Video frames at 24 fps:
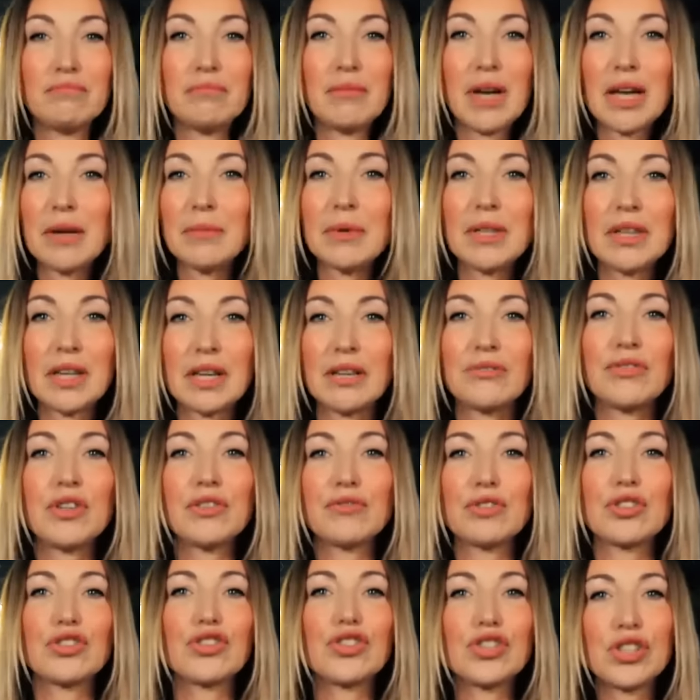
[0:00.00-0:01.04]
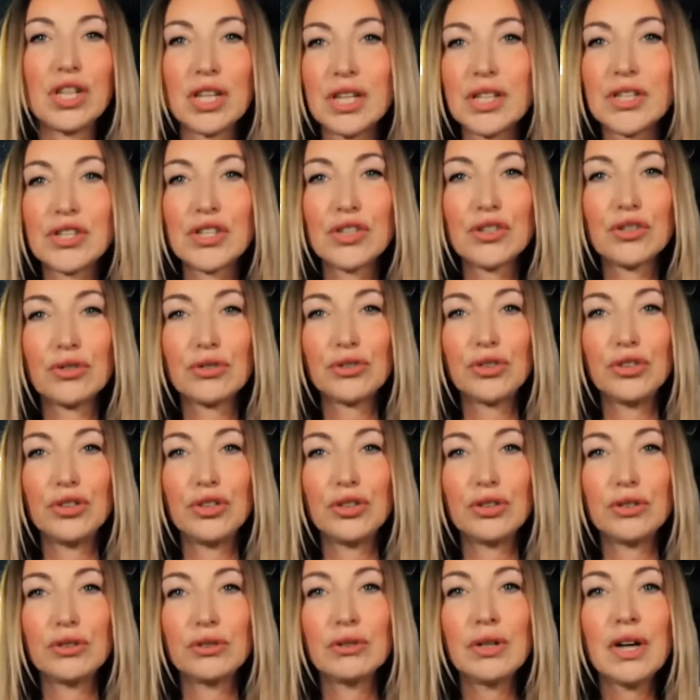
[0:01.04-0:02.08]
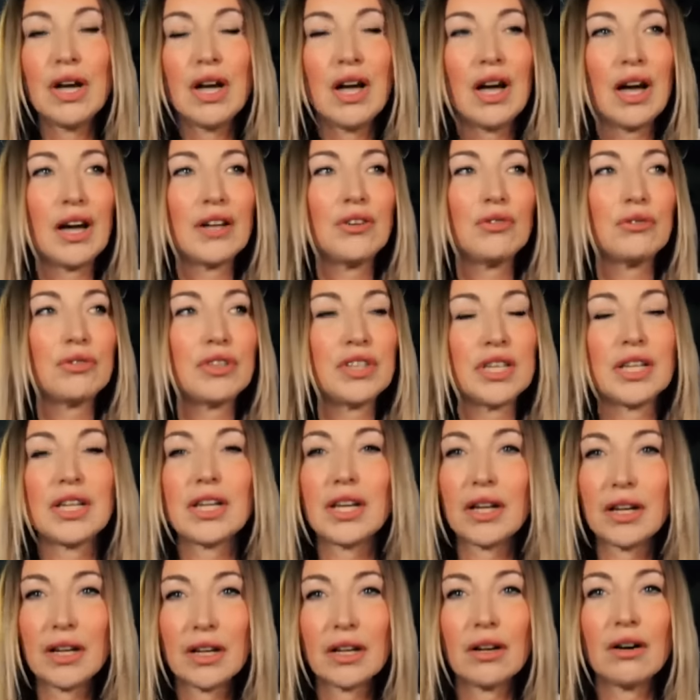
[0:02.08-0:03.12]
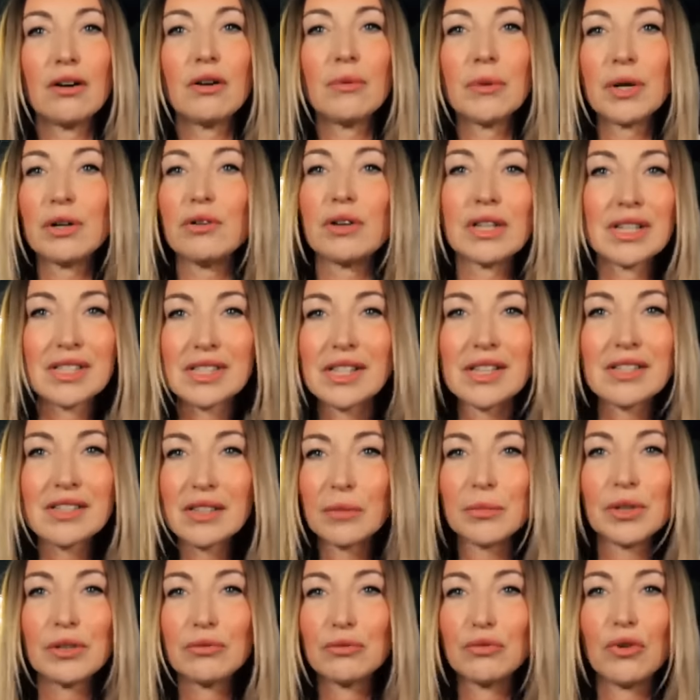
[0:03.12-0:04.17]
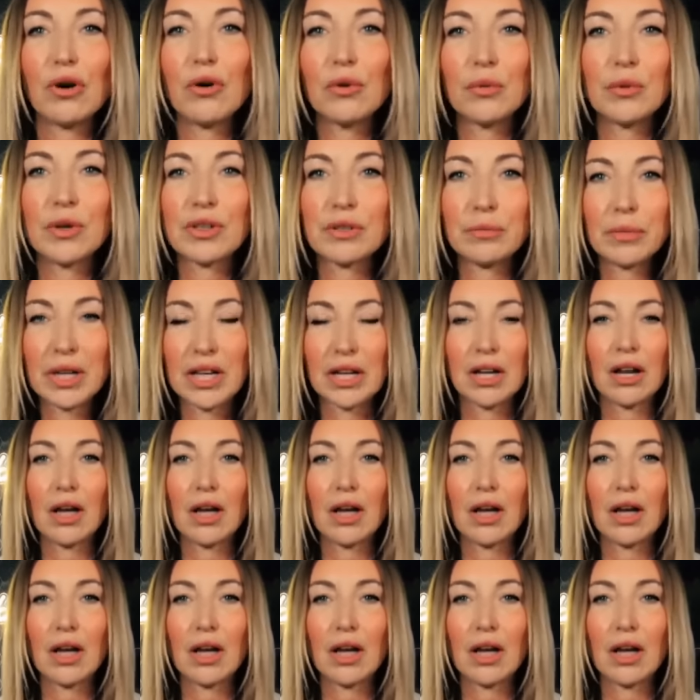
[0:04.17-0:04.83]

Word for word: maybe they've even cheated on you, and you're thinking, oh my God, is there something wrong with me?